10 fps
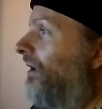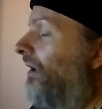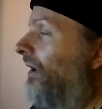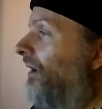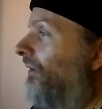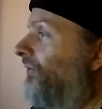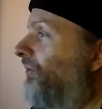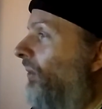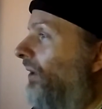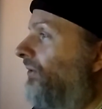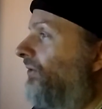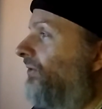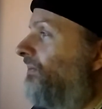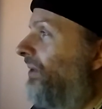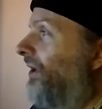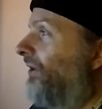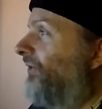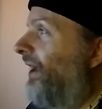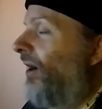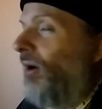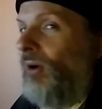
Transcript: of sorts, because they had